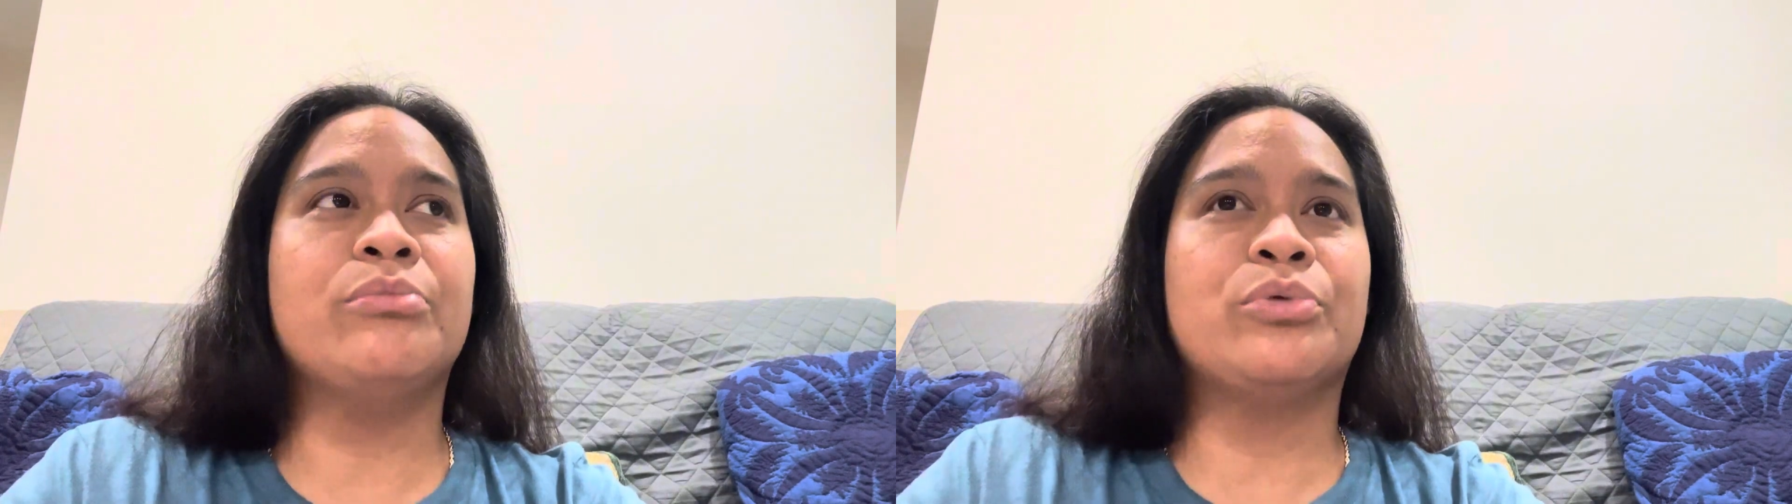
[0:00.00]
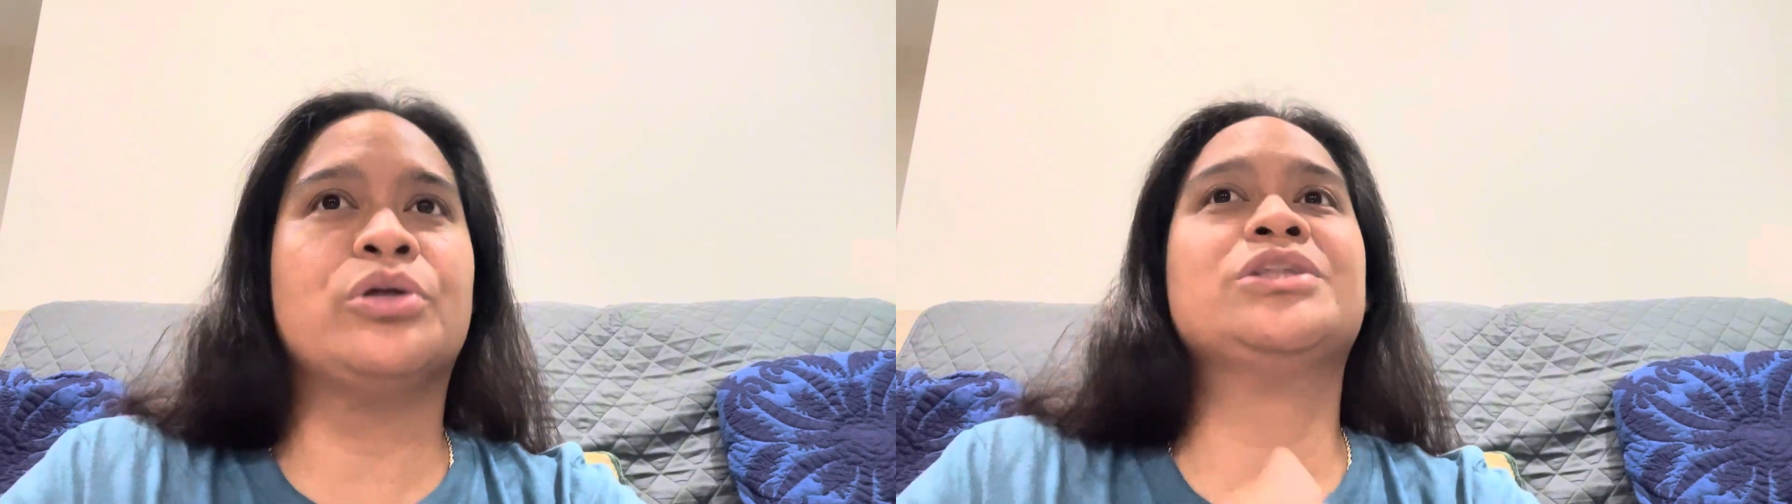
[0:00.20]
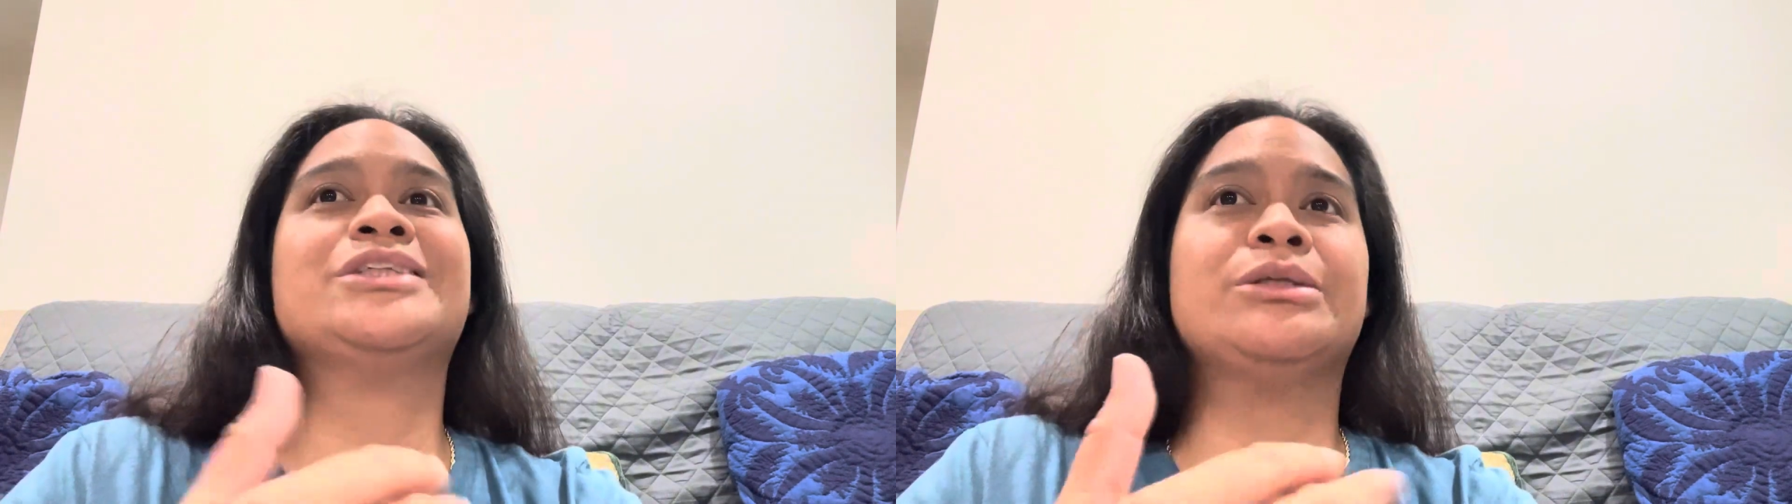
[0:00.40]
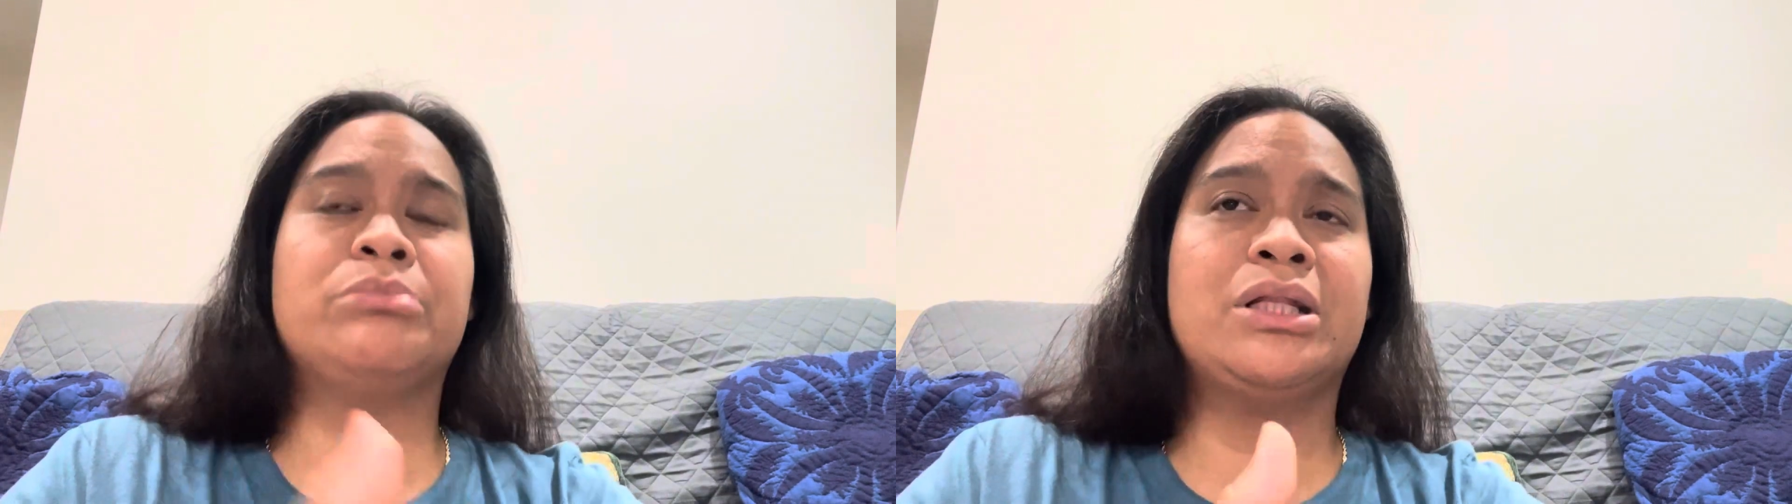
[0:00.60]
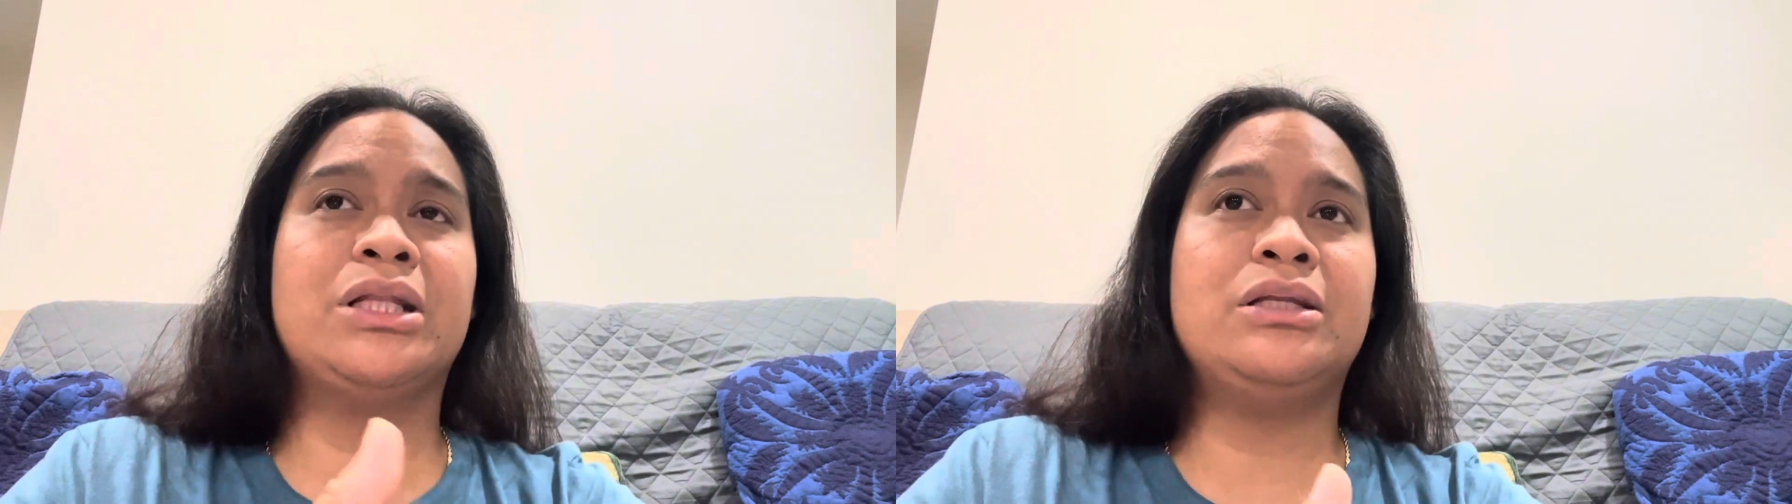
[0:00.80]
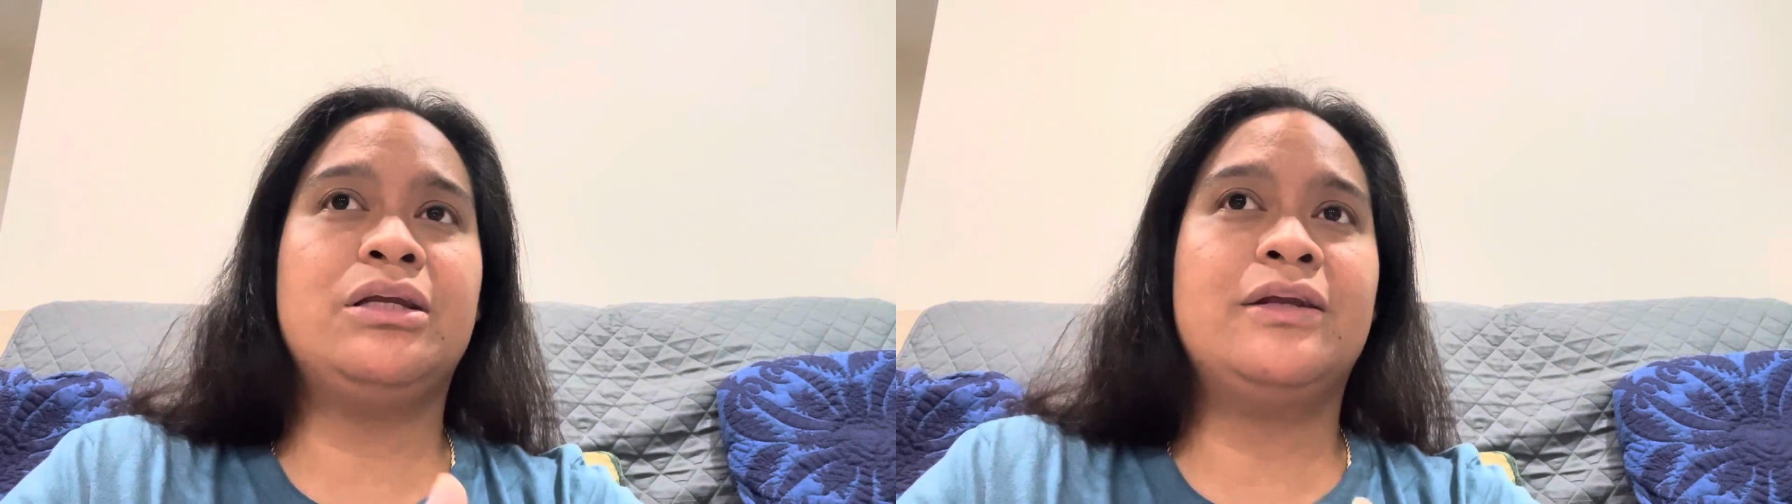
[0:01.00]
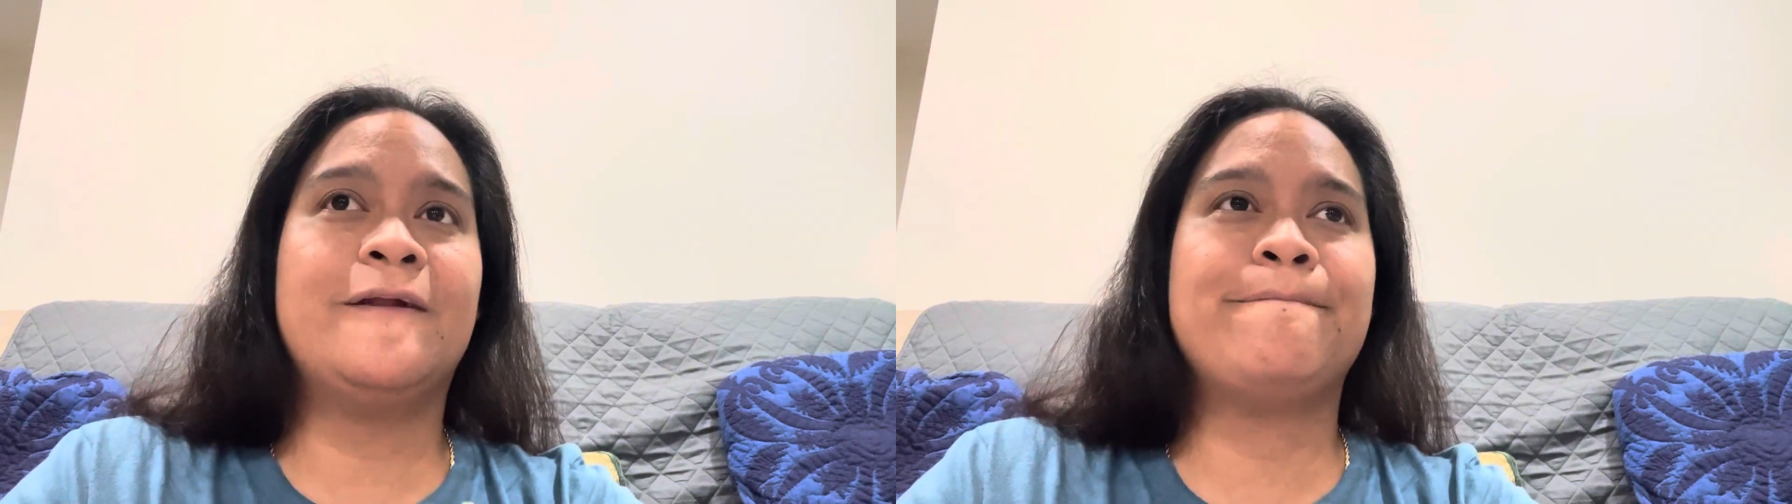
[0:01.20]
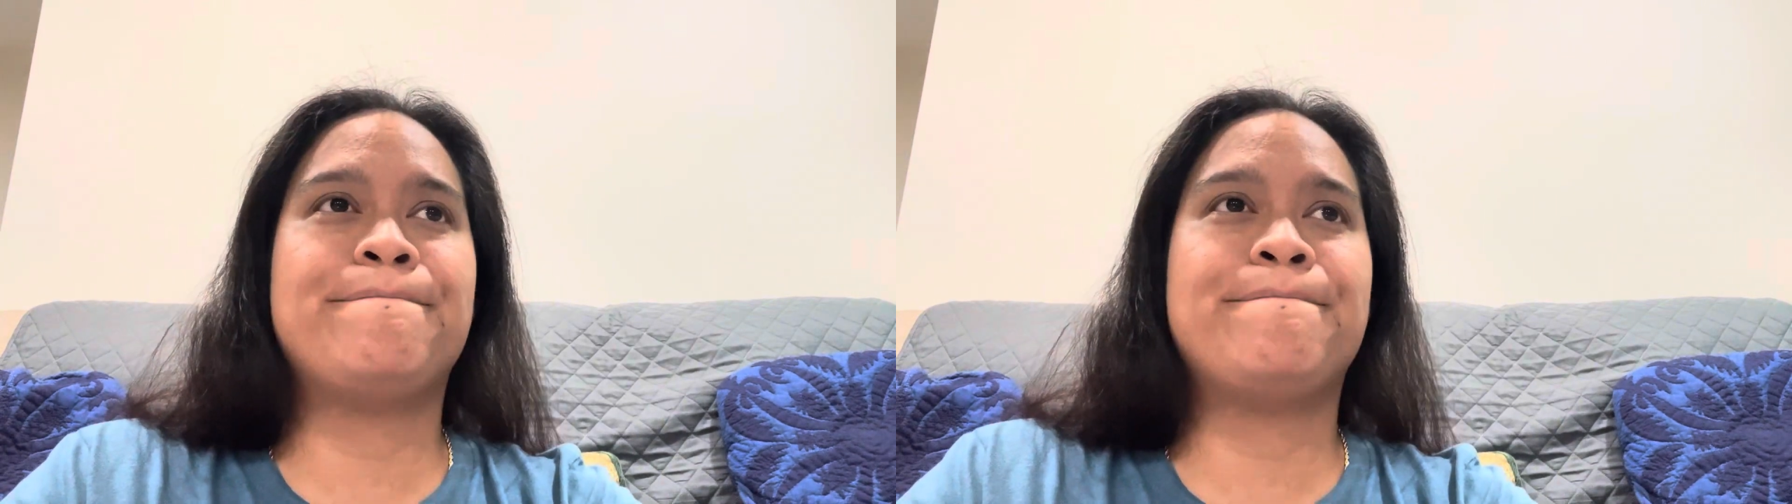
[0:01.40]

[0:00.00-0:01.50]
more stability